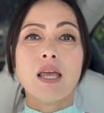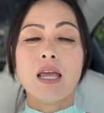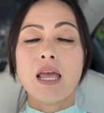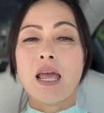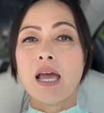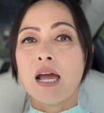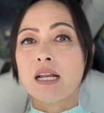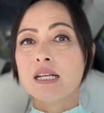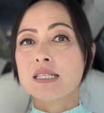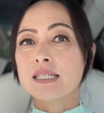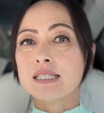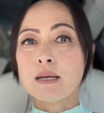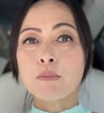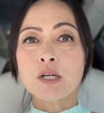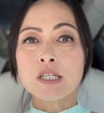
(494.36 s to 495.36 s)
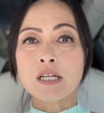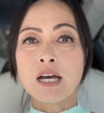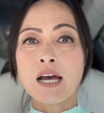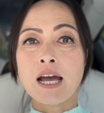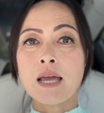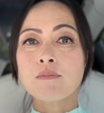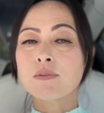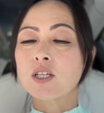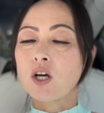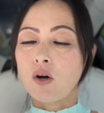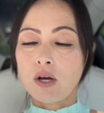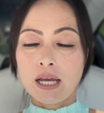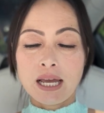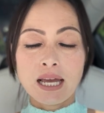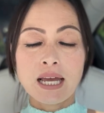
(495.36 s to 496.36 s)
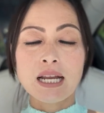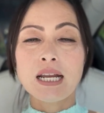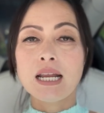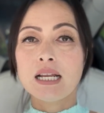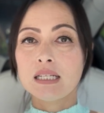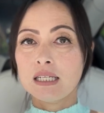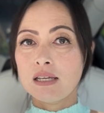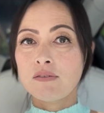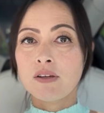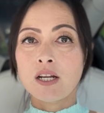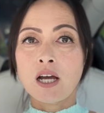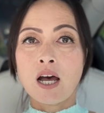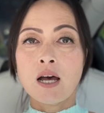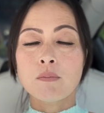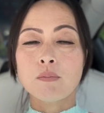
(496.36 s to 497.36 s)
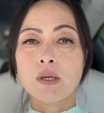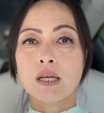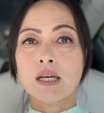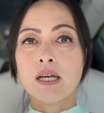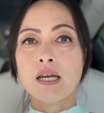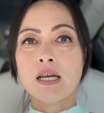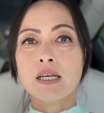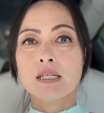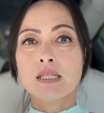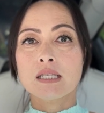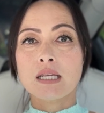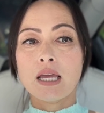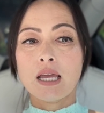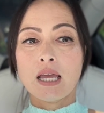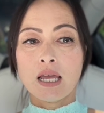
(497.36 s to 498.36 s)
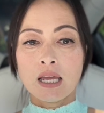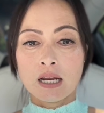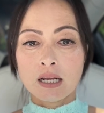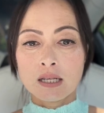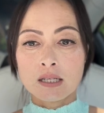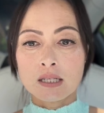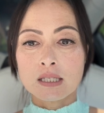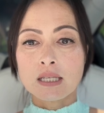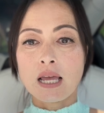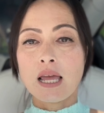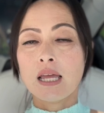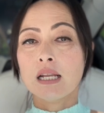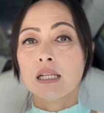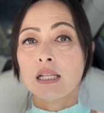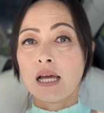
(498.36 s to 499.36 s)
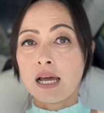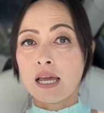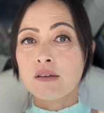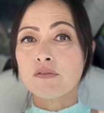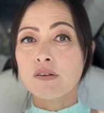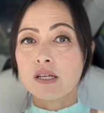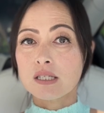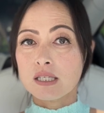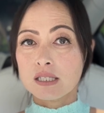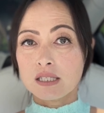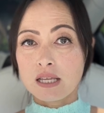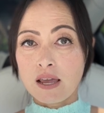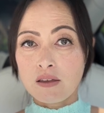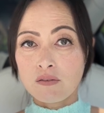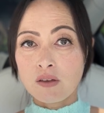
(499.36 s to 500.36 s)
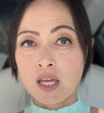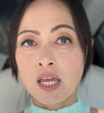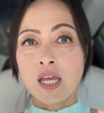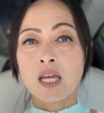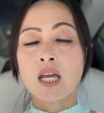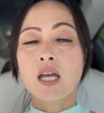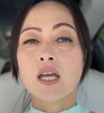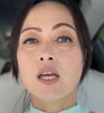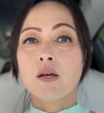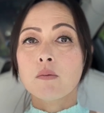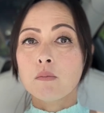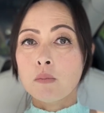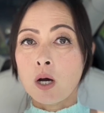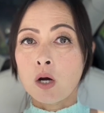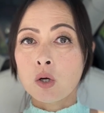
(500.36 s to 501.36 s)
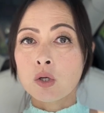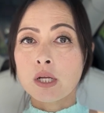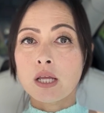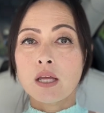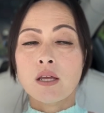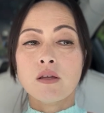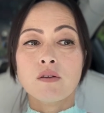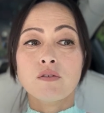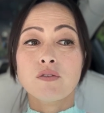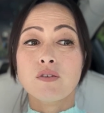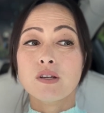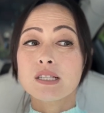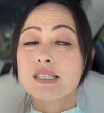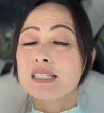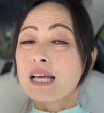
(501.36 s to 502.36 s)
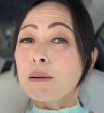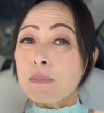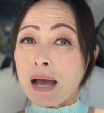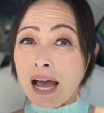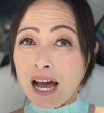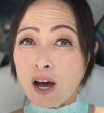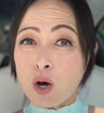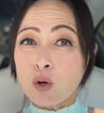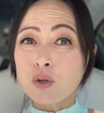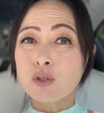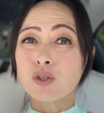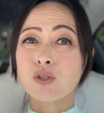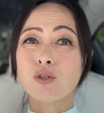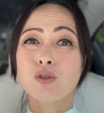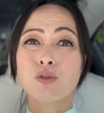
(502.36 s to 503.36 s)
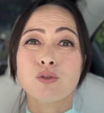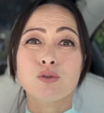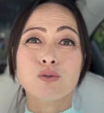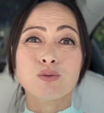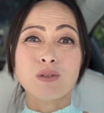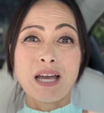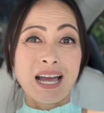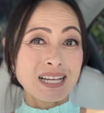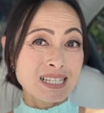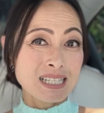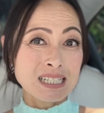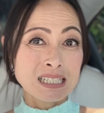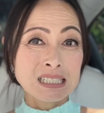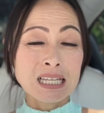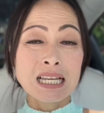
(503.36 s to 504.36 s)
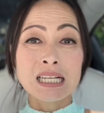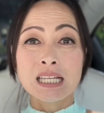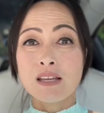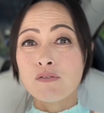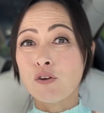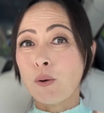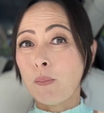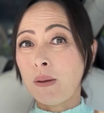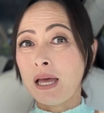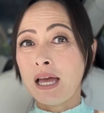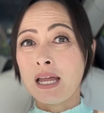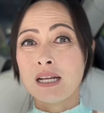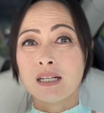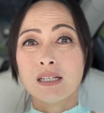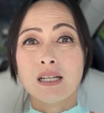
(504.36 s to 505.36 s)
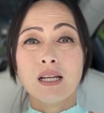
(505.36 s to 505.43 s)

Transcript: and it's summertime, go ahead and leave it on because it is a life saving mode. If somehow you accidentally leave your pet